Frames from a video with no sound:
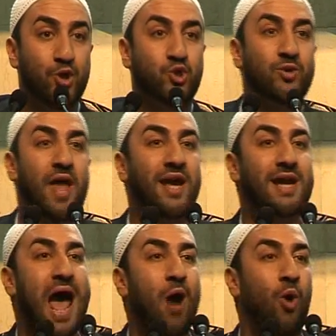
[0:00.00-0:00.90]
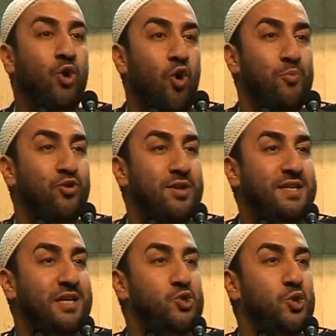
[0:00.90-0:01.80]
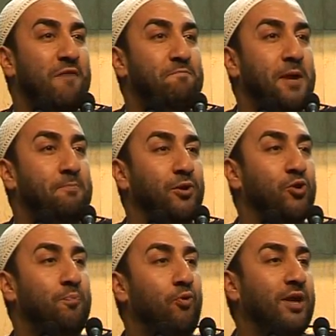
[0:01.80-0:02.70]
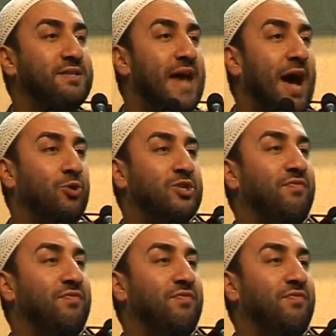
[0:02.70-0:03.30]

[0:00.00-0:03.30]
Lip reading: Today in our communities you have people who point out,